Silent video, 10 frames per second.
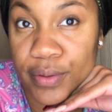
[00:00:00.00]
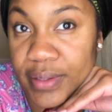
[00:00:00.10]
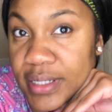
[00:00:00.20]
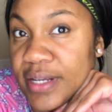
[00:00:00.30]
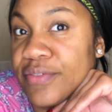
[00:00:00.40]
the
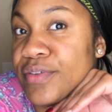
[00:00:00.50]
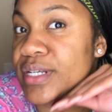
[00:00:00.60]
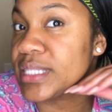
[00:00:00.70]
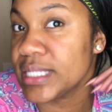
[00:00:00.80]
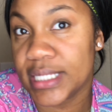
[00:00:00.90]

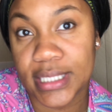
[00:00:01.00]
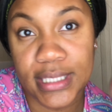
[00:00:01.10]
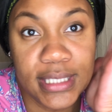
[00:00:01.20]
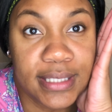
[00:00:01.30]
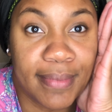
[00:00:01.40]
difference
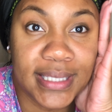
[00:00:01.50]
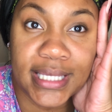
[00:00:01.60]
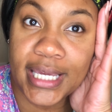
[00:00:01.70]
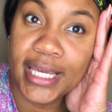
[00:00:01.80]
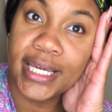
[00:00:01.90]
is my
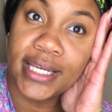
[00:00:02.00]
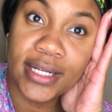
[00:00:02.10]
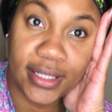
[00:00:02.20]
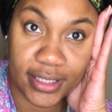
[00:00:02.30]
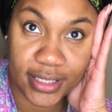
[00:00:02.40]
skin
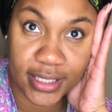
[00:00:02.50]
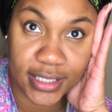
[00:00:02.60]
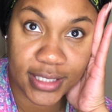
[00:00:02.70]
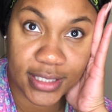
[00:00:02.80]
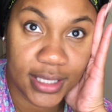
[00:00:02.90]

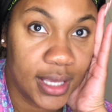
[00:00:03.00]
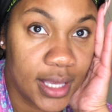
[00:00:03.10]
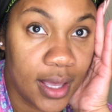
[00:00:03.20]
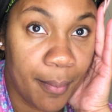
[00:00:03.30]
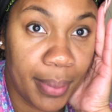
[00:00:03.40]
looks
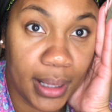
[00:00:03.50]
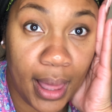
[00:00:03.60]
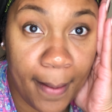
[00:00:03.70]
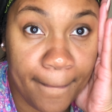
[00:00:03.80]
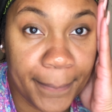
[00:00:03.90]

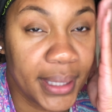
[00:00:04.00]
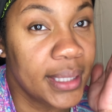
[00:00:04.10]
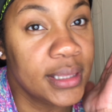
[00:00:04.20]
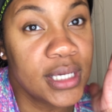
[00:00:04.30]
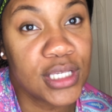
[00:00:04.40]
plump, it
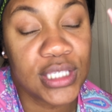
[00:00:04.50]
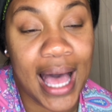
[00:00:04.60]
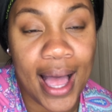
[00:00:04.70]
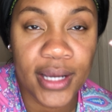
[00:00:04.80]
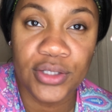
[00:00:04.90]
looks
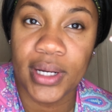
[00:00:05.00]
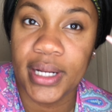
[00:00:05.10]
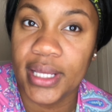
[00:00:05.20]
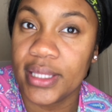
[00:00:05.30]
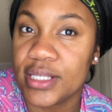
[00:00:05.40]

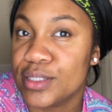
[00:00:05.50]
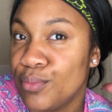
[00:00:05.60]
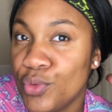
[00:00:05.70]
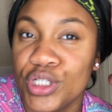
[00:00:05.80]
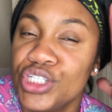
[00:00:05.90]
hydrated, it looks
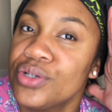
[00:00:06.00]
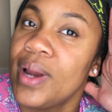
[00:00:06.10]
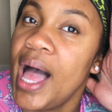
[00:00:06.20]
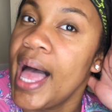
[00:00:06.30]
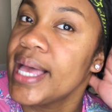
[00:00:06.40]

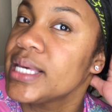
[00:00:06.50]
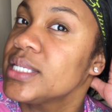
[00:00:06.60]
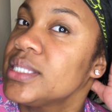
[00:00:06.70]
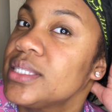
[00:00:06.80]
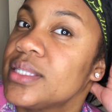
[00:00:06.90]

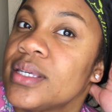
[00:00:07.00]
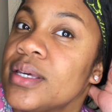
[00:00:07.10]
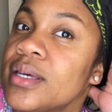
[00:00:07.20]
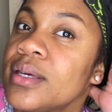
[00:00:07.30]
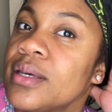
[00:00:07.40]
moisturized.
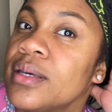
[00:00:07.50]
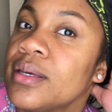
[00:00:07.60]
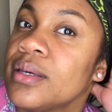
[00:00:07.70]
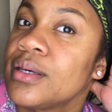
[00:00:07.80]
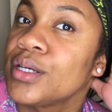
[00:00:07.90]

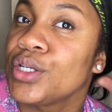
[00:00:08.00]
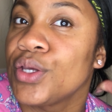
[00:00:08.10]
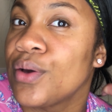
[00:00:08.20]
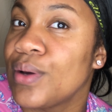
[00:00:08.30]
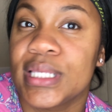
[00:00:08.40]
You
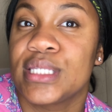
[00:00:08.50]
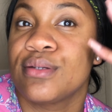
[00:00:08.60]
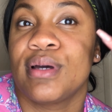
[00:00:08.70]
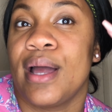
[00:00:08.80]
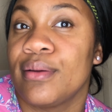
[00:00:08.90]
know, I still
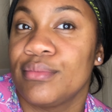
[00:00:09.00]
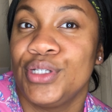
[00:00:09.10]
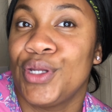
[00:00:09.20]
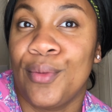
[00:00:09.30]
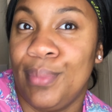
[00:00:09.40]
got, you
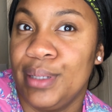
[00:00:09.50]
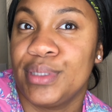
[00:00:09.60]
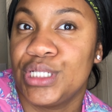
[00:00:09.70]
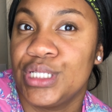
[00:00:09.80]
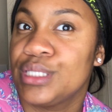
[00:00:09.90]
know,
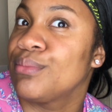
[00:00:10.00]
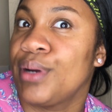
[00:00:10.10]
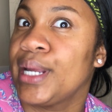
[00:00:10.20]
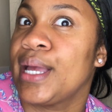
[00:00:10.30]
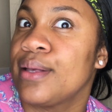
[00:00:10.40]
blemishes and
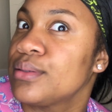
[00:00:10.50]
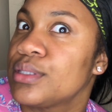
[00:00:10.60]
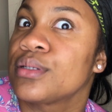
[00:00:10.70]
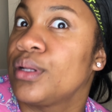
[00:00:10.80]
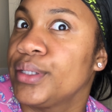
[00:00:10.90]

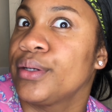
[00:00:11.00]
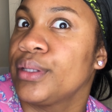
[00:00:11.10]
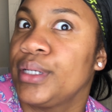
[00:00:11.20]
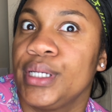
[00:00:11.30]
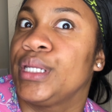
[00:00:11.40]
breakouts. Clearly,
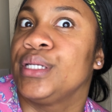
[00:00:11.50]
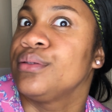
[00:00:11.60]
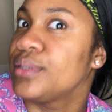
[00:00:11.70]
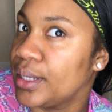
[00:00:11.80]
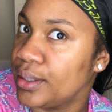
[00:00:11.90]
he didn't
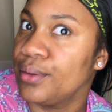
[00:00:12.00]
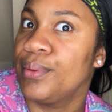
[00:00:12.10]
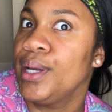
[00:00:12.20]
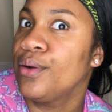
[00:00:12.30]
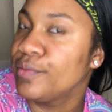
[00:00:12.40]
take it
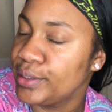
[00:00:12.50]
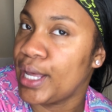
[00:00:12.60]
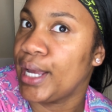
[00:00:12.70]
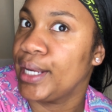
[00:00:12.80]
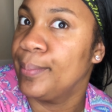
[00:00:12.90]
away
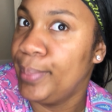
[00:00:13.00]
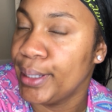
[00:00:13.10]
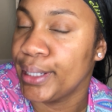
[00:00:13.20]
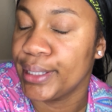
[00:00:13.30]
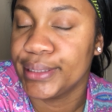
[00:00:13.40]
overnight, but,
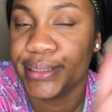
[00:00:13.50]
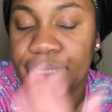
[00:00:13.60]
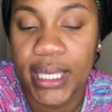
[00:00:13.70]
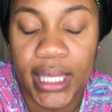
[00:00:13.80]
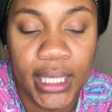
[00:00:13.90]

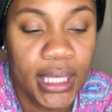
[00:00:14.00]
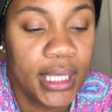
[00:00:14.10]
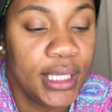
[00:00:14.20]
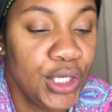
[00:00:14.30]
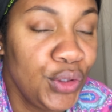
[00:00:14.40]

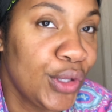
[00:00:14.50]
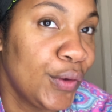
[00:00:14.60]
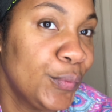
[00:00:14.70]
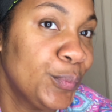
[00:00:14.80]
you know.